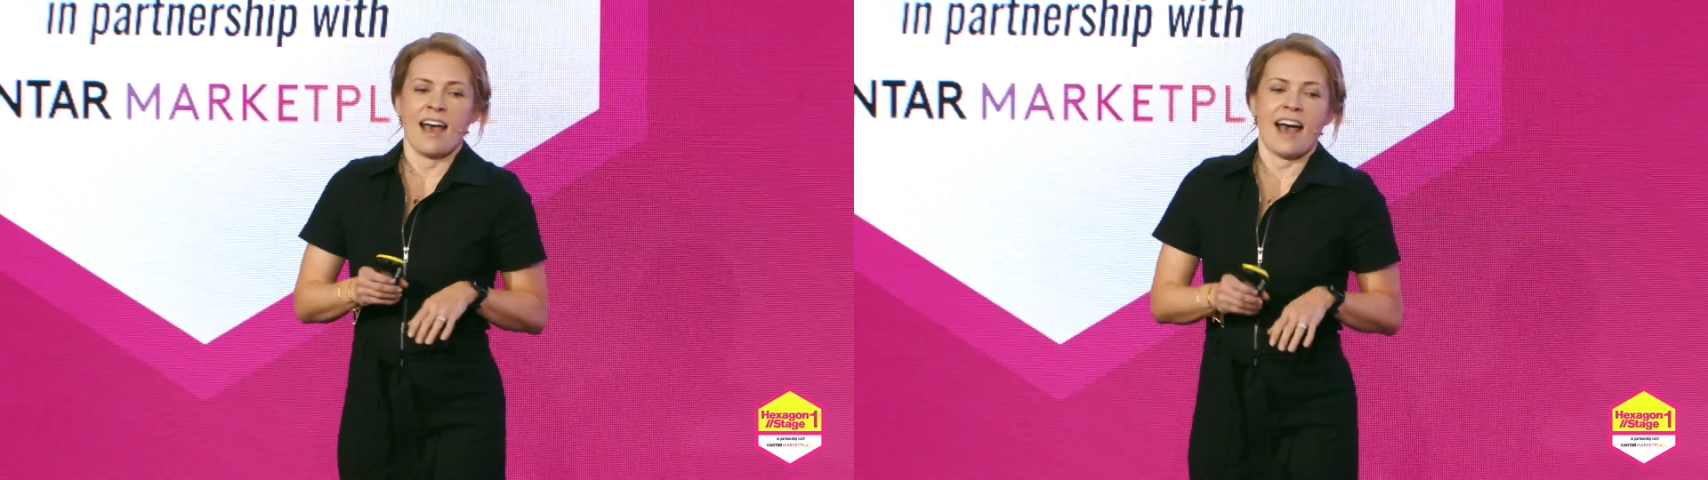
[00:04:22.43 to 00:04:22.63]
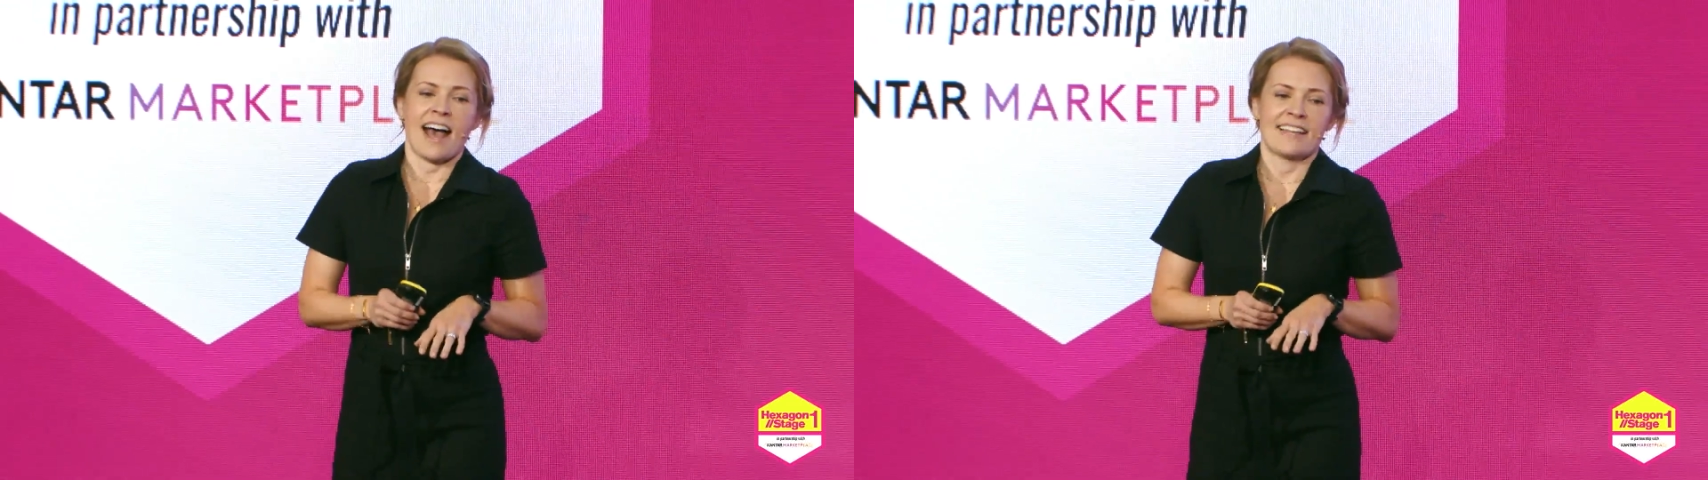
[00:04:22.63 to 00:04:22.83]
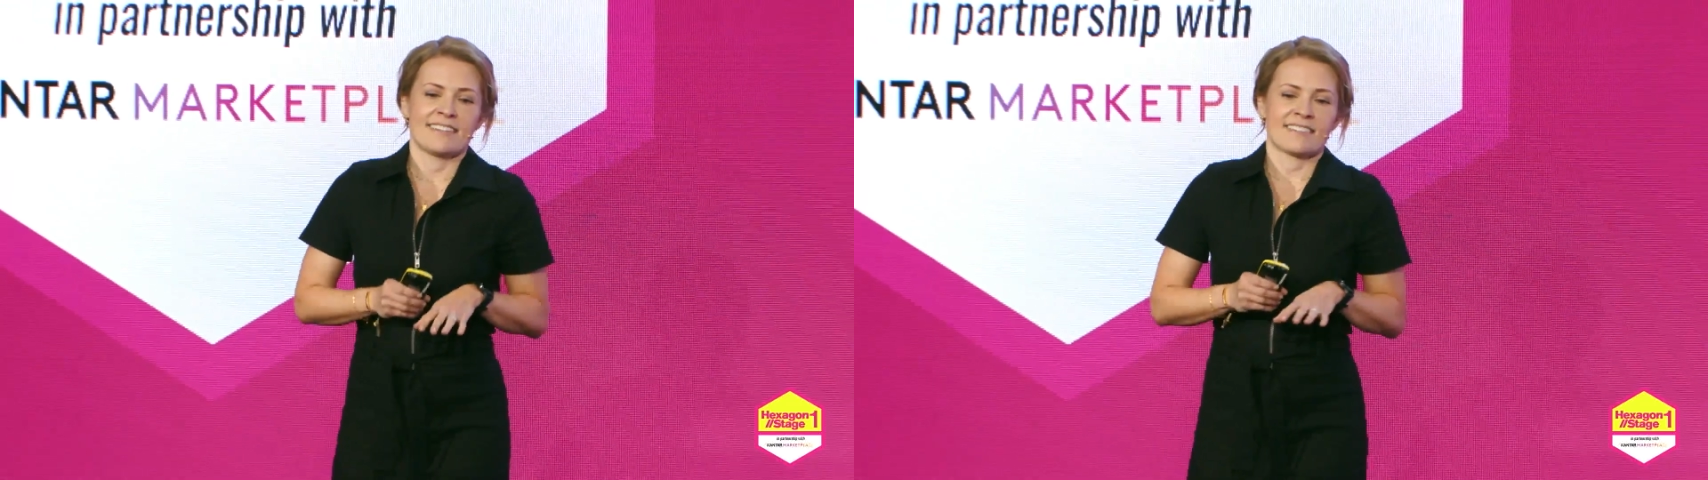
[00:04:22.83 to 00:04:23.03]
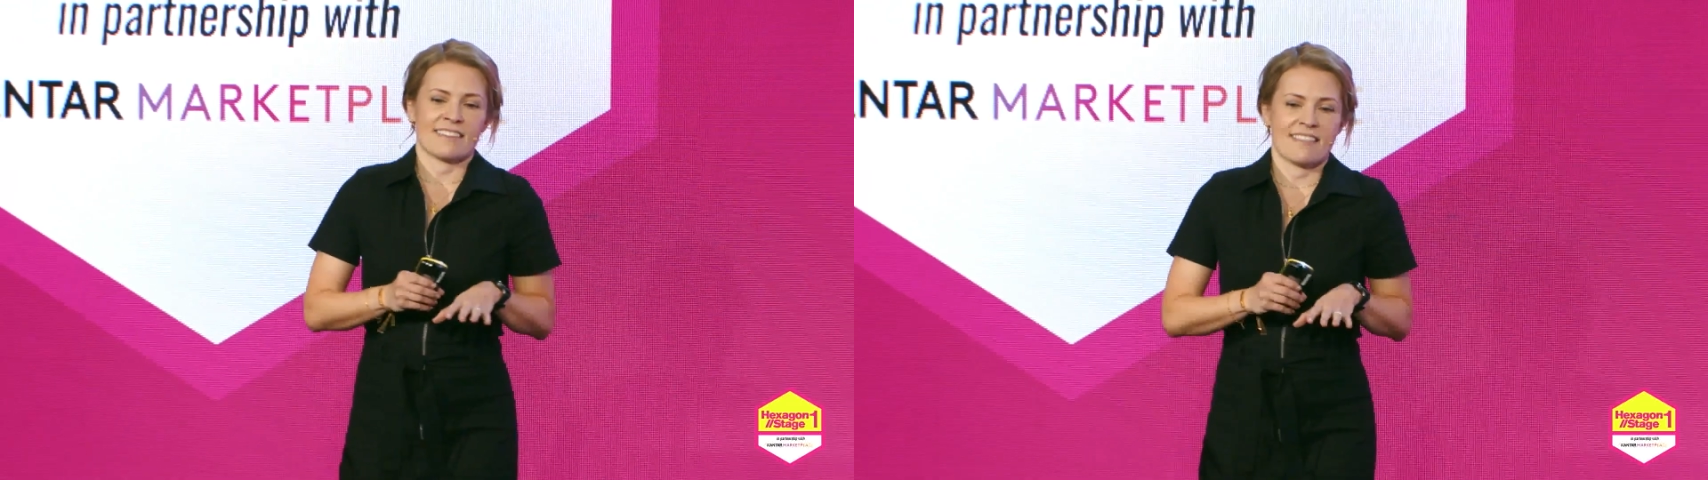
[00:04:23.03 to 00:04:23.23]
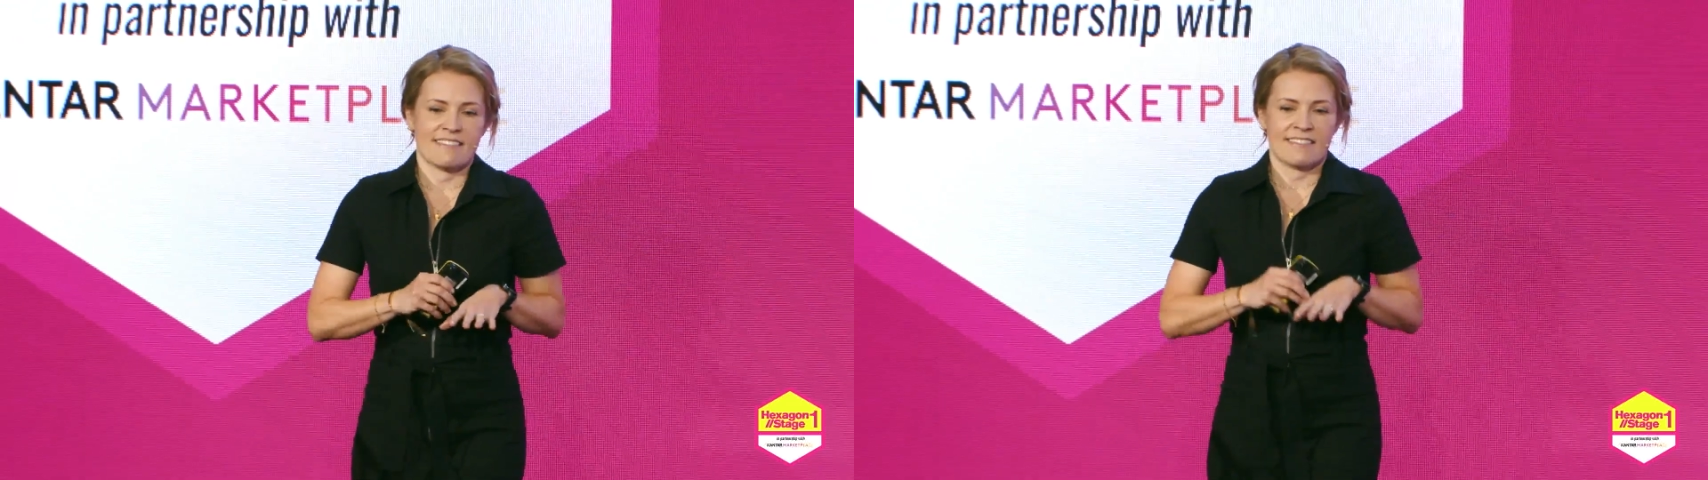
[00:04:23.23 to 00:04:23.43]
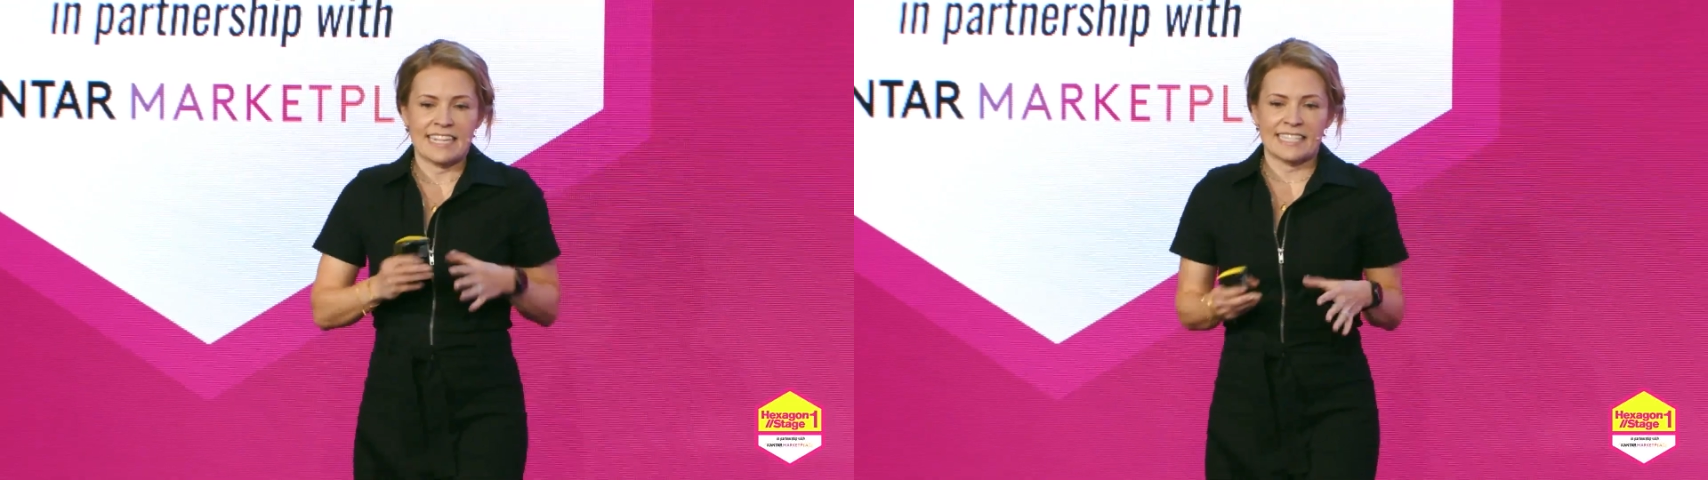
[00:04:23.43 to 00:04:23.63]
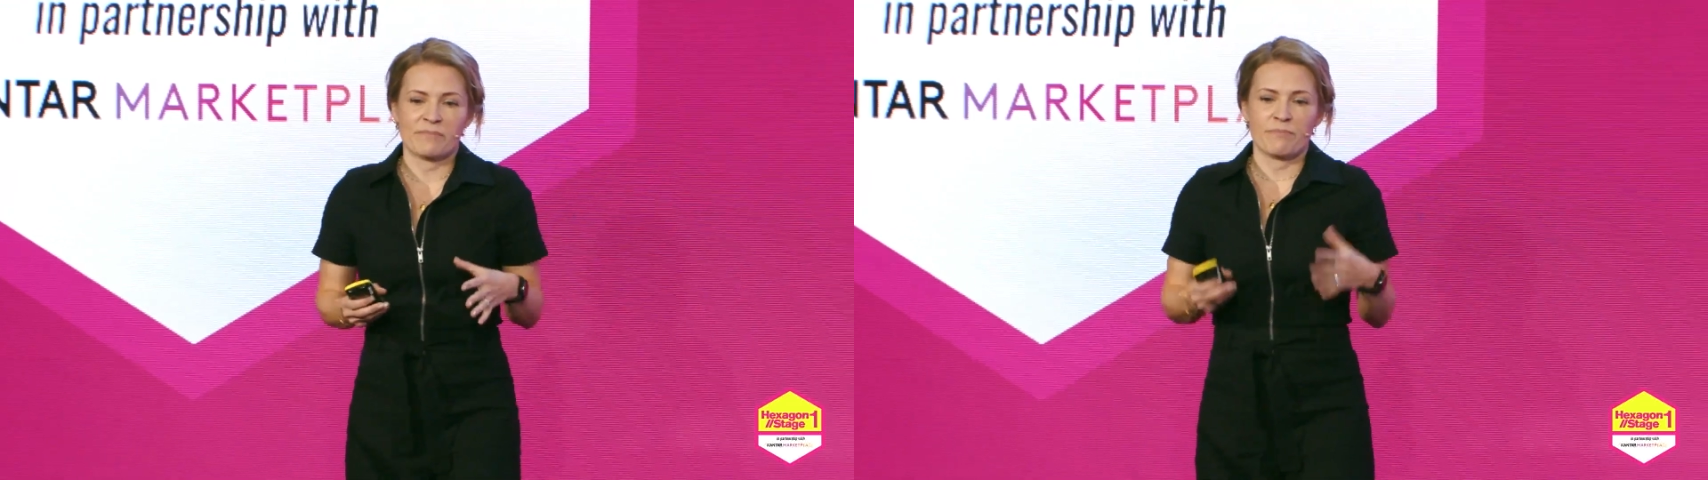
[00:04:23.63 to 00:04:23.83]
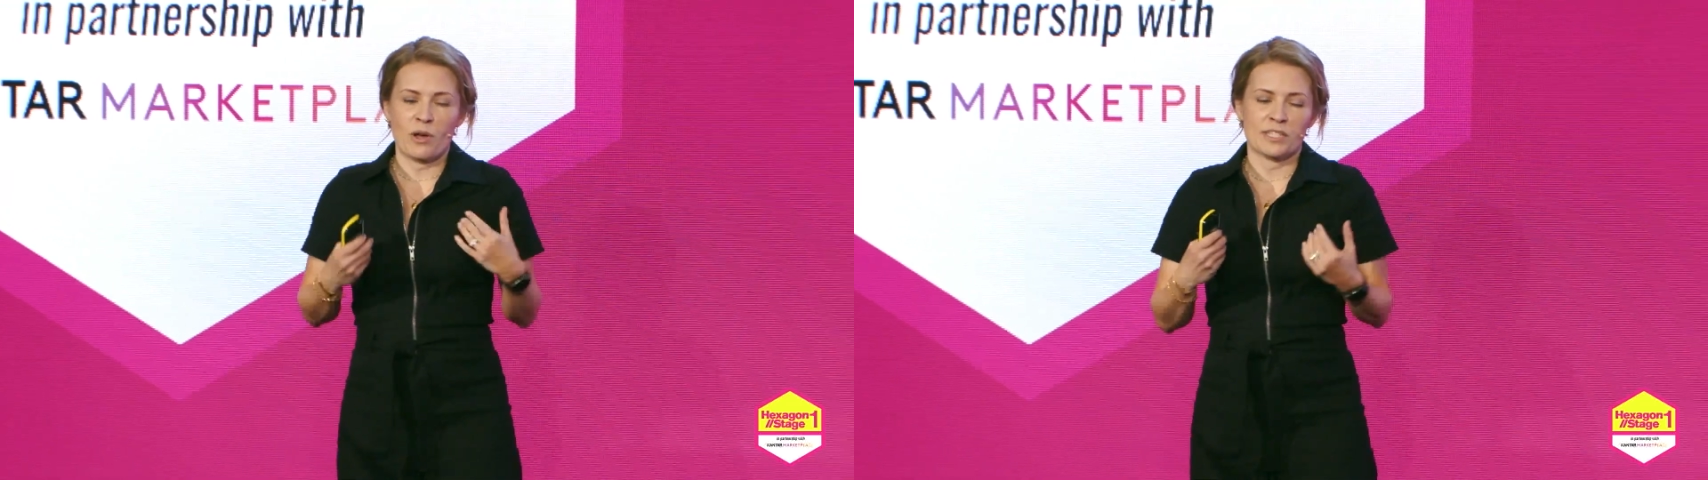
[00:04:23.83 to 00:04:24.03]
And this,
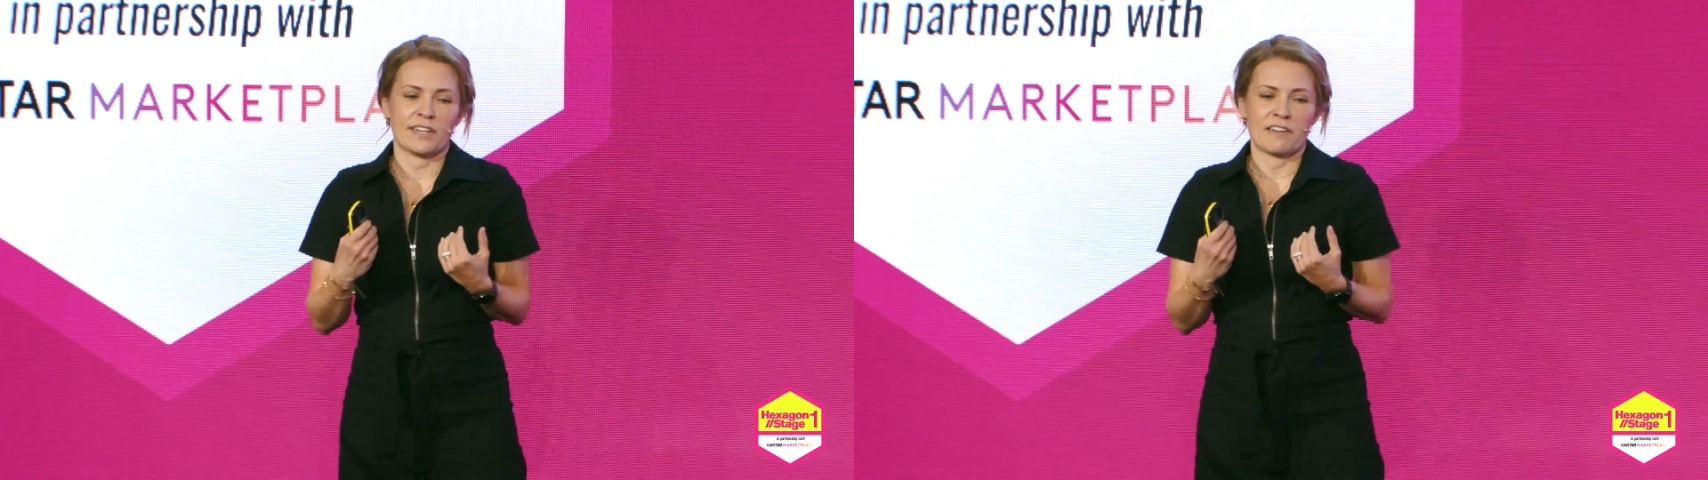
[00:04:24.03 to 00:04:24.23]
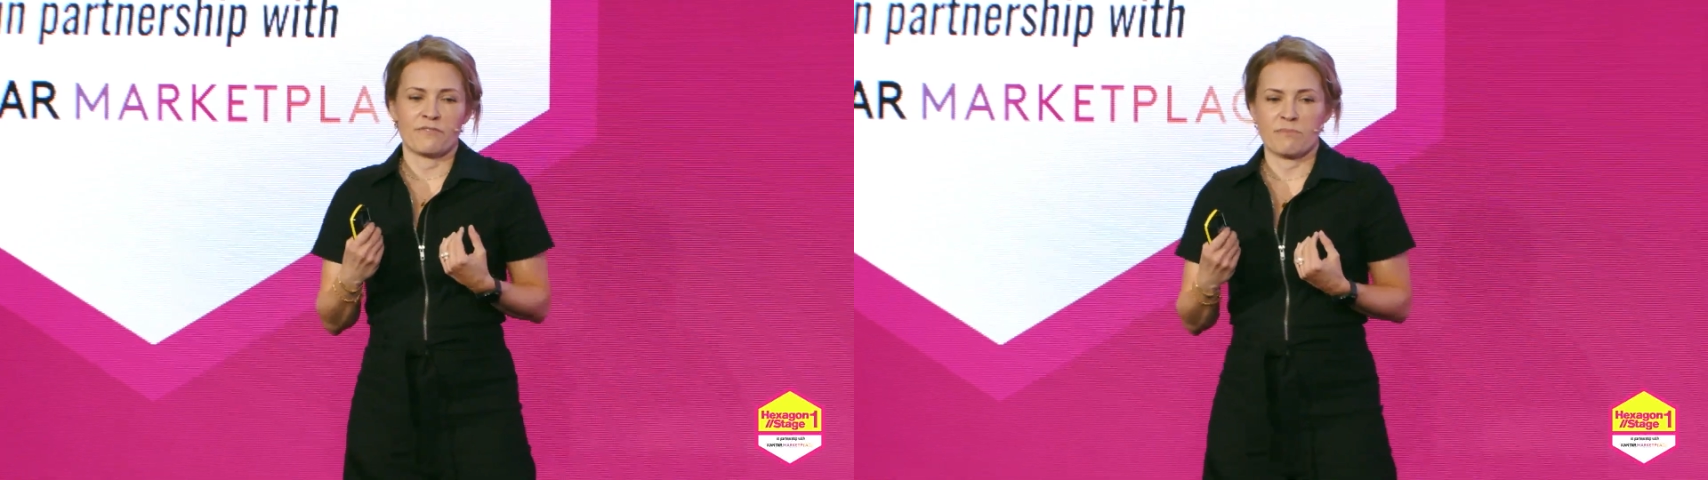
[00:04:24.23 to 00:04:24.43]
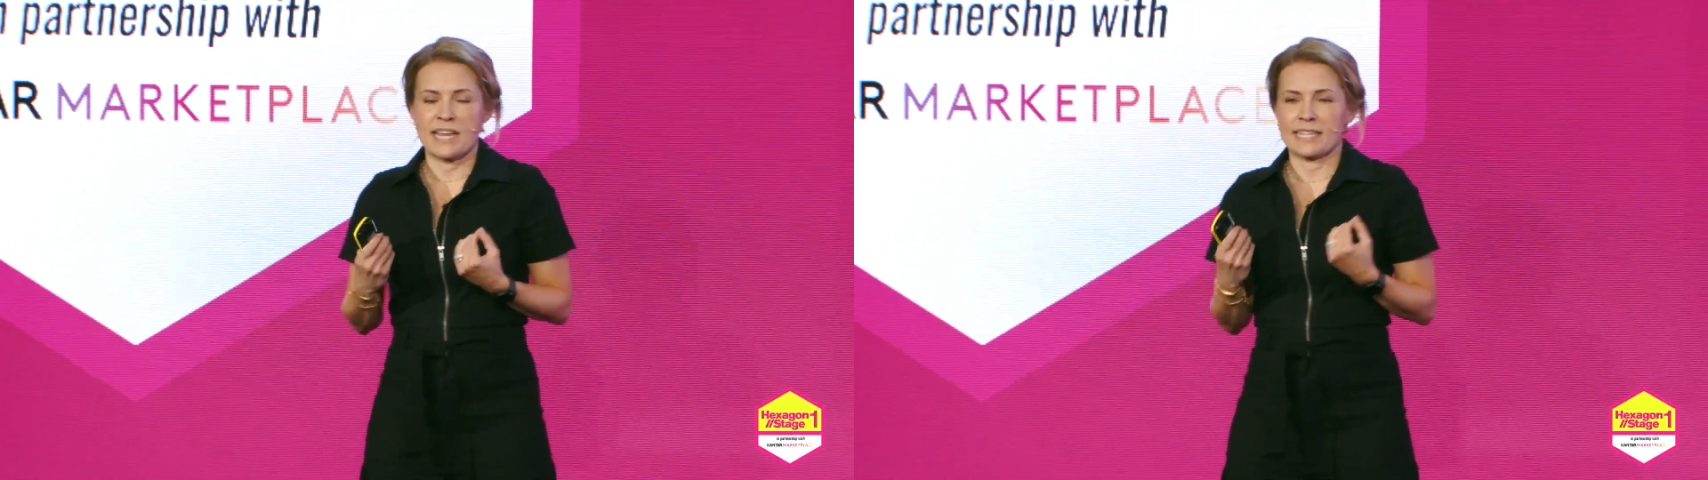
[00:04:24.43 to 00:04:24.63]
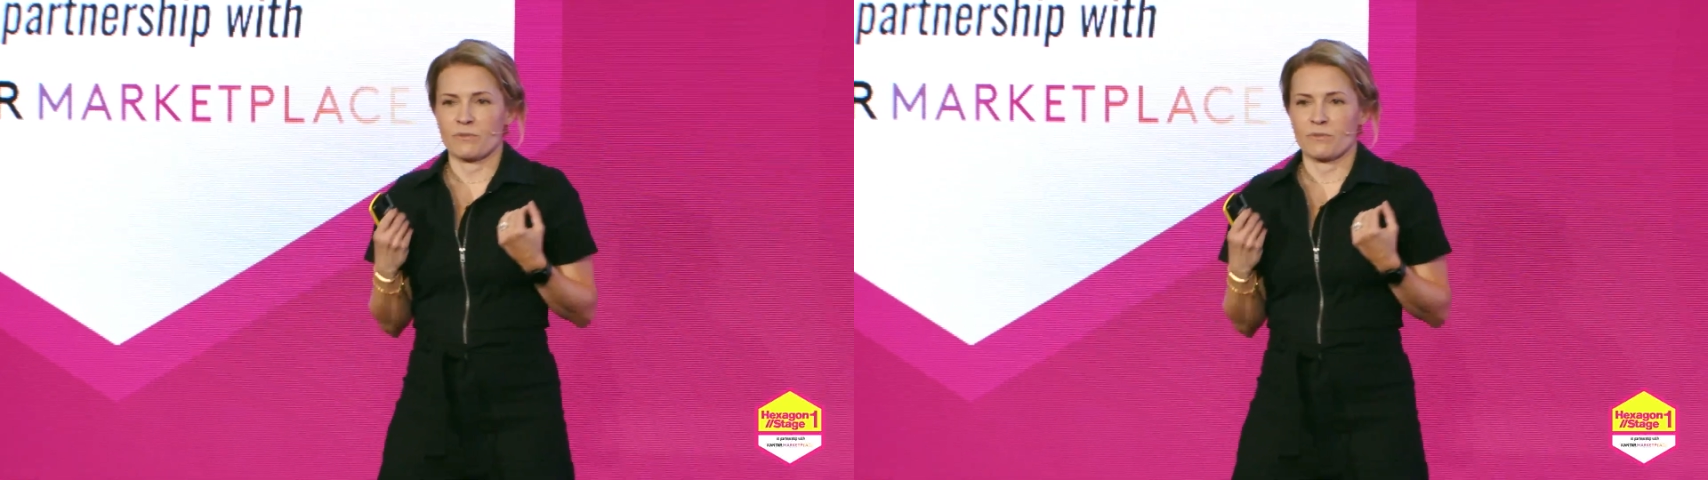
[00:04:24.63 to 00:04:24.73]
personally, for me, is